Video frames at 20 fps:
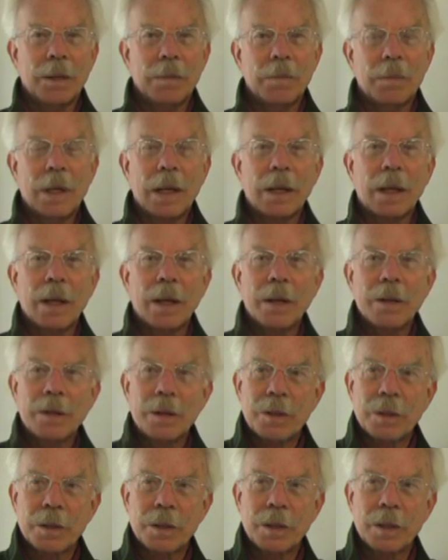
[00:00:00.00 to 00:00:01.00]

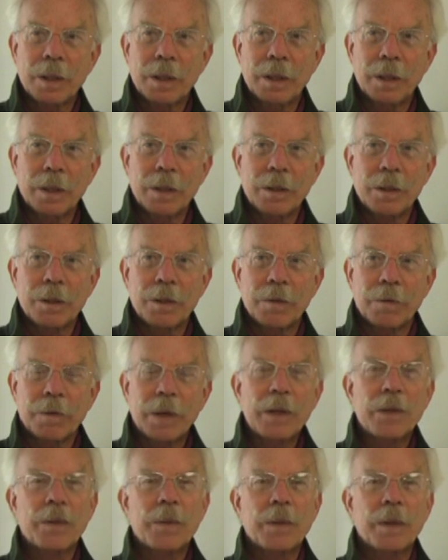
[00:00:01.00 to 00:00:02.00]
Maquettes is the
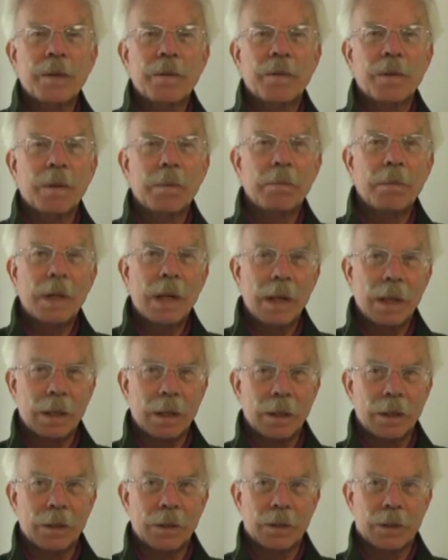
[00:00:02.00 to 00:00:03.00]
French word for
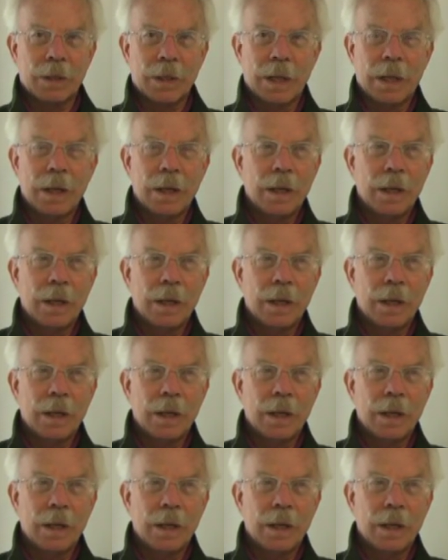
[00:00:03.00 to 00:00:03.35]
models.